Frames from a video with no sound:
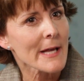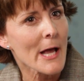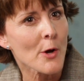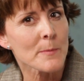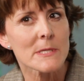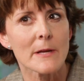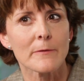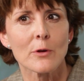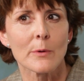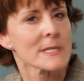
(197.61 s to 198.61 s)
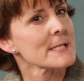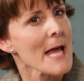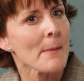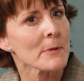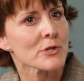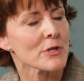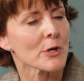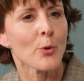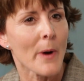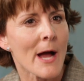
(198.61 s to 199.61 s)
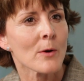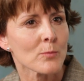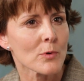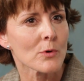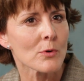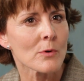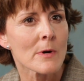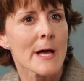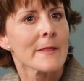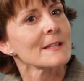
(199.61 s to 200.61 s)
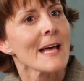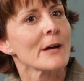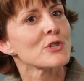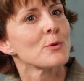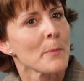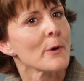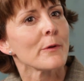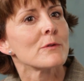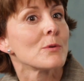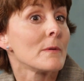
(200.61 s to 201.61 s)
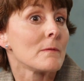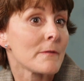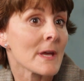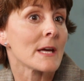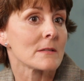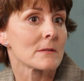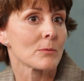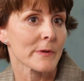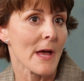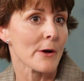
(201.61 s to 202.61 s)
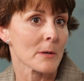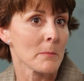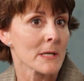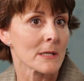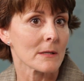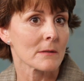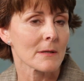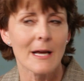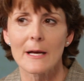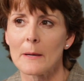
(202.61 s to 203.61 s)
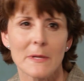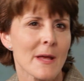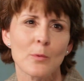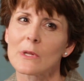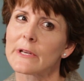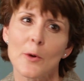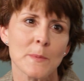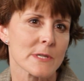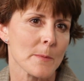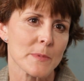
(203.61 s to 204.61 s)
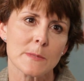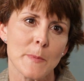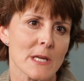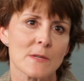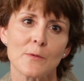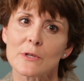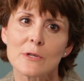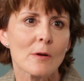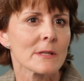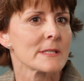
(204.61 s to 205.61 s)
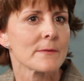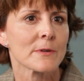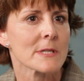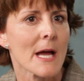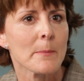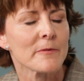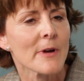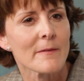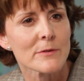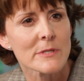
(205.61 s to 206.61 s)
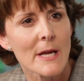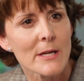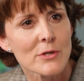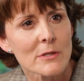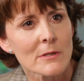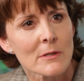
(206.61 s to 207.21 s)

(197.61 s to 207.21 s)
helps if you established a ground rule that allows you both to invent without committing. I mean, that really opens up a space for a totally different type of conversation.